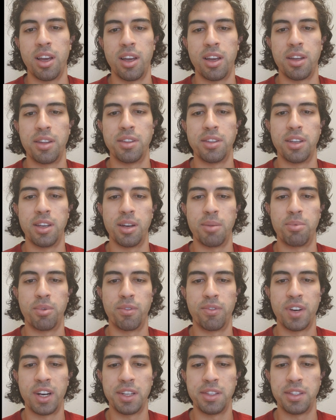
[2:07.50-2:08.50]
and uh,
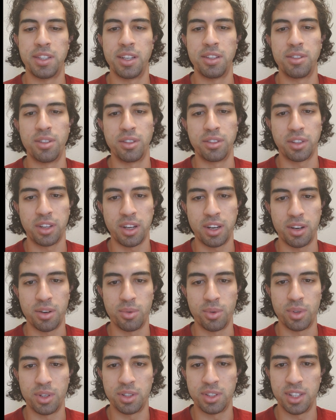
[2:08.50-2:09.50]
provide dental care
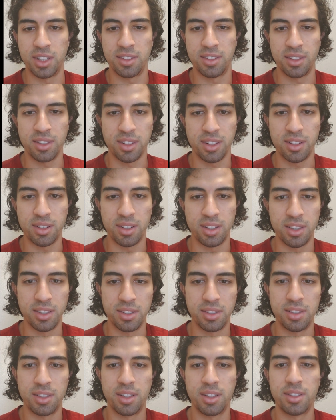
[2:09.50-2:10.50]
where dental care is